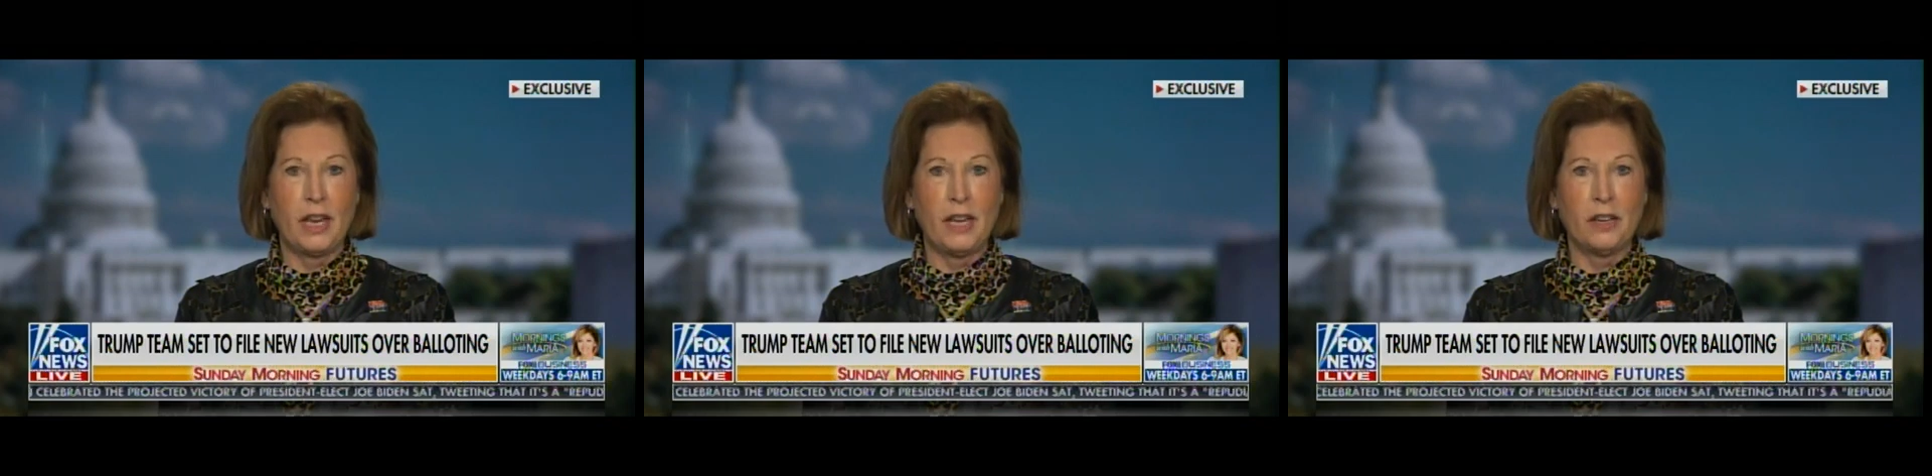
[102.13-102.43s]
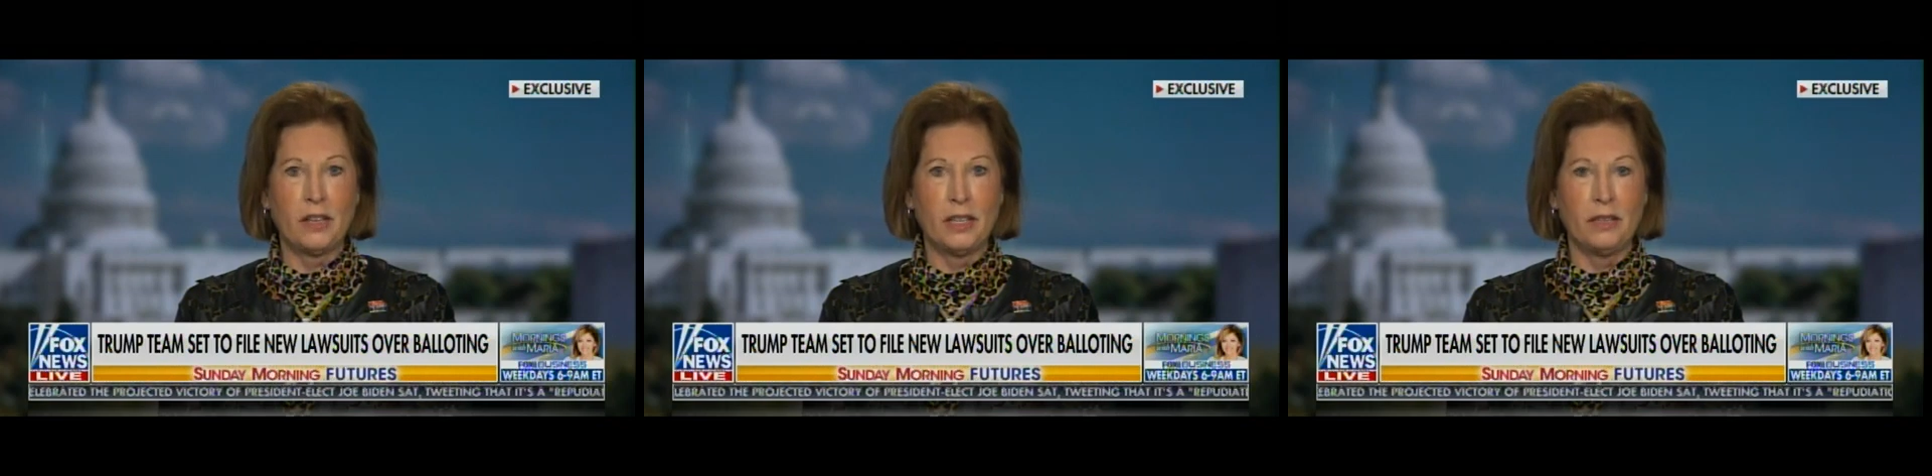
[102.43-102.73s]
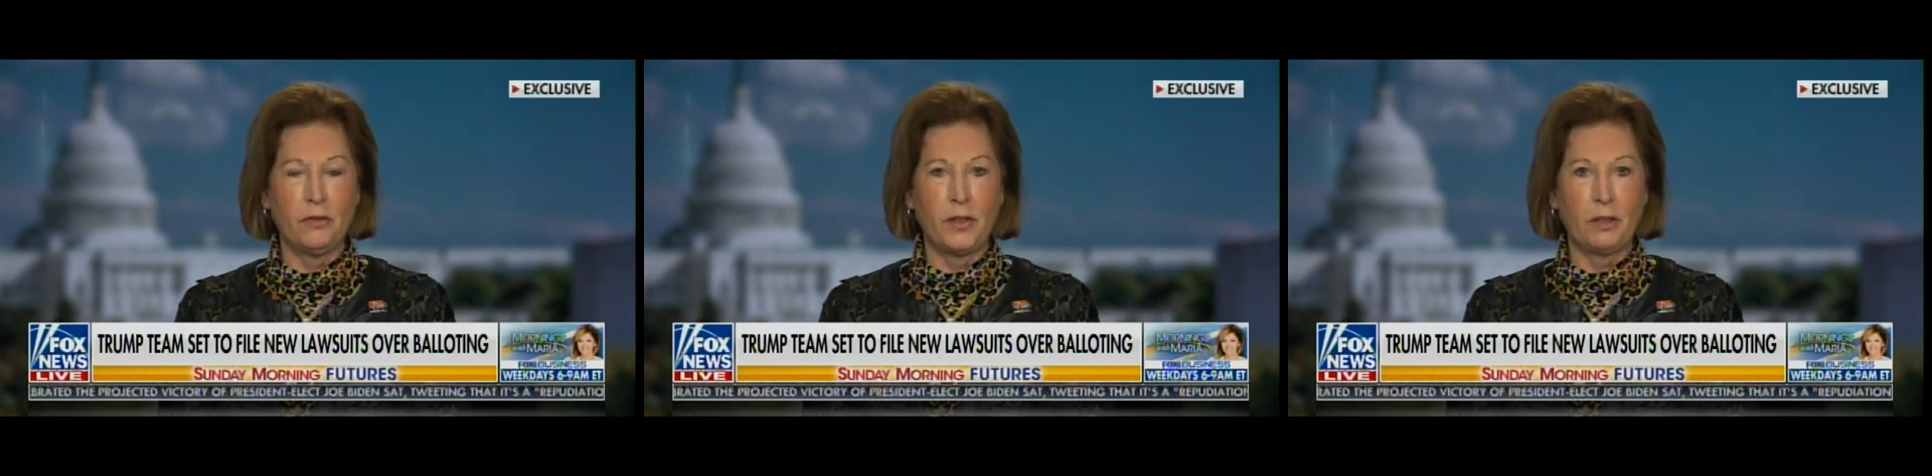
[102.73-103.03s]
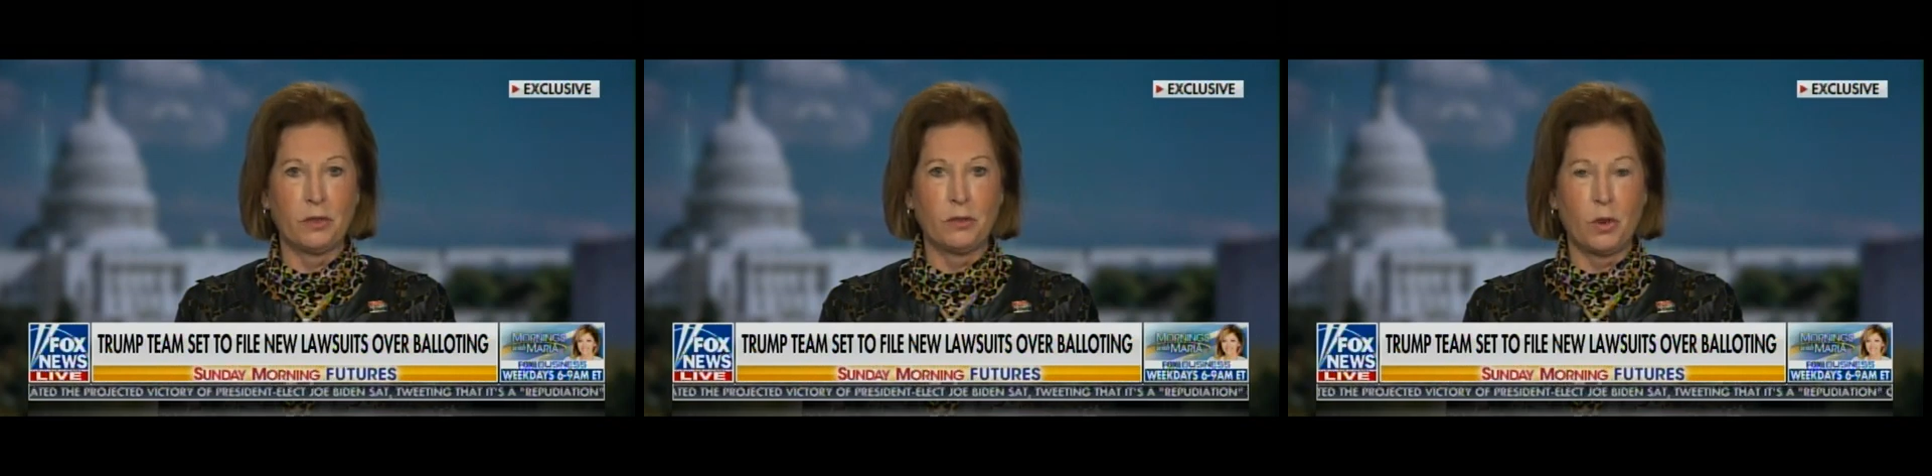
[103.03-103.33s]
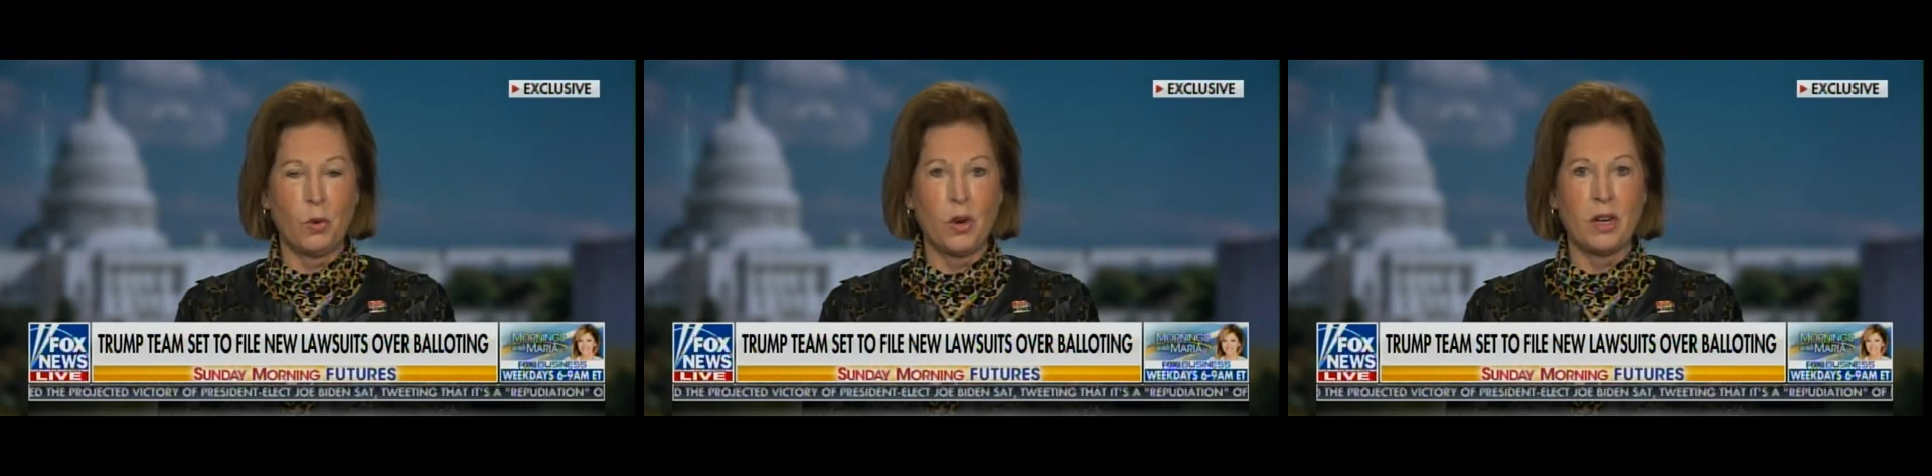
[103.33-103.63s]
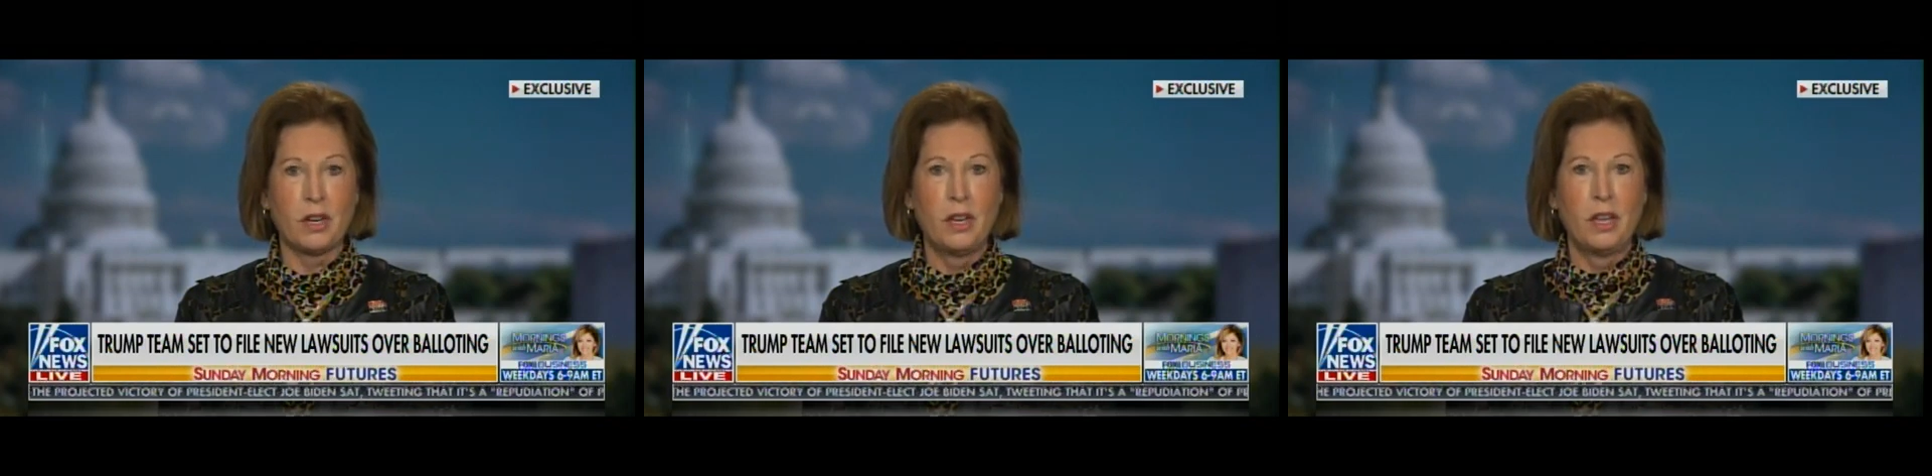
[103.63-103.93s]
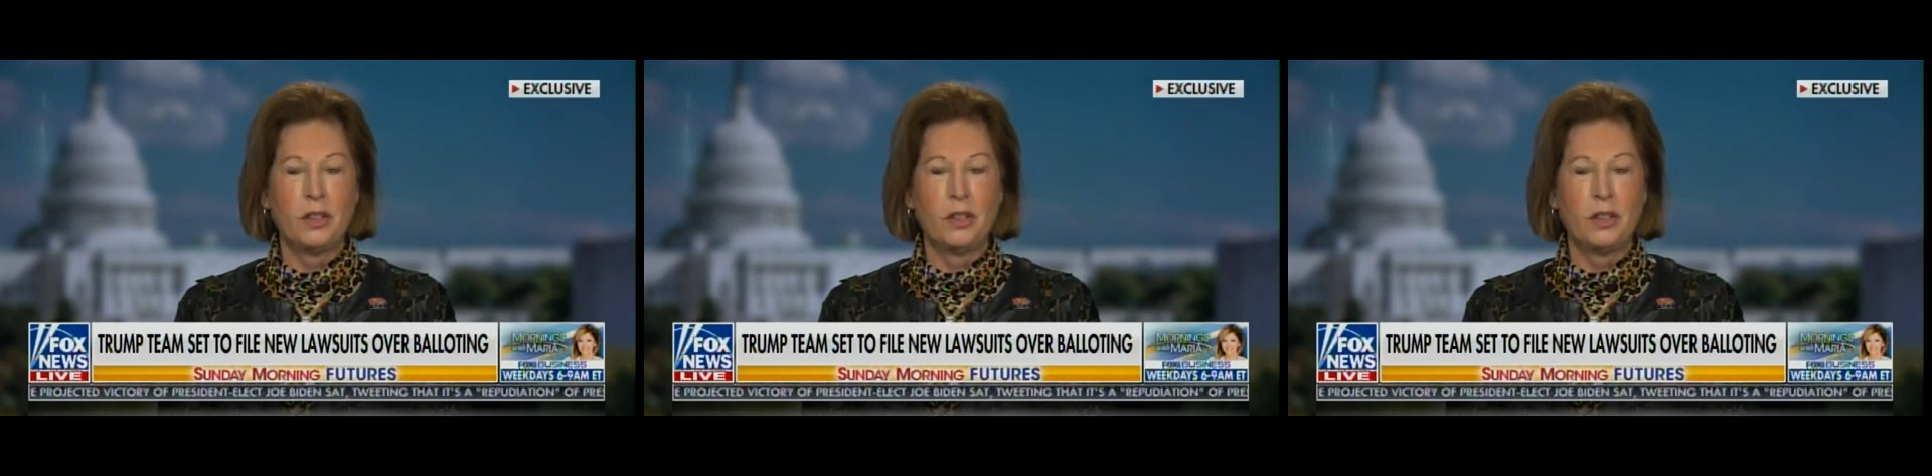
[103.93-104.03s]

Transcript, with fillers: nail in federal court